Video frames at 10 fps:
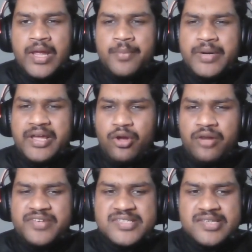but I
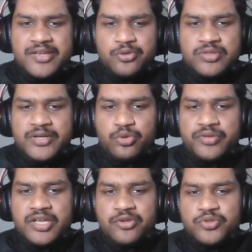always say you that
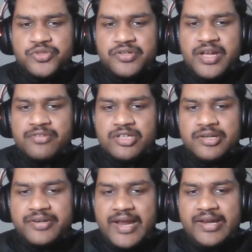okay, you should never
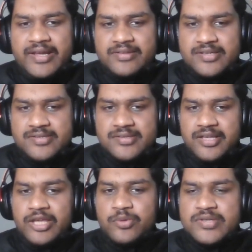try like this
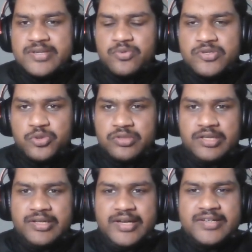equals to
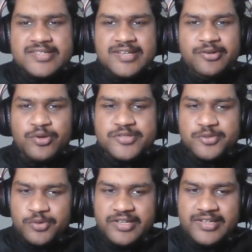null. It doesn't looks
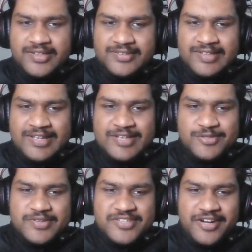good. Yeah,
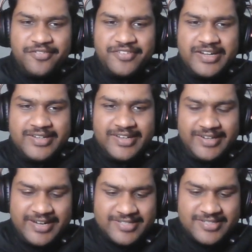so instead of it,
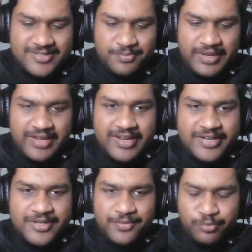let's make
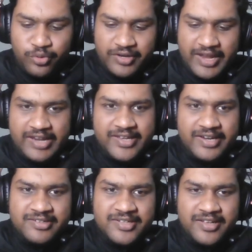it more
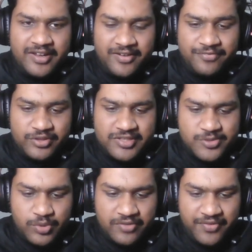elegant, and for
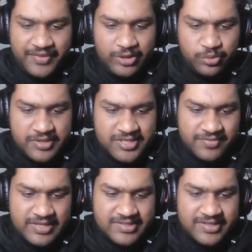this what we will do is
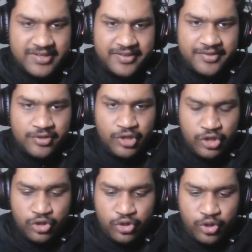we'll say here
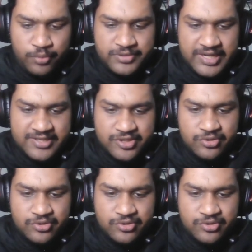objects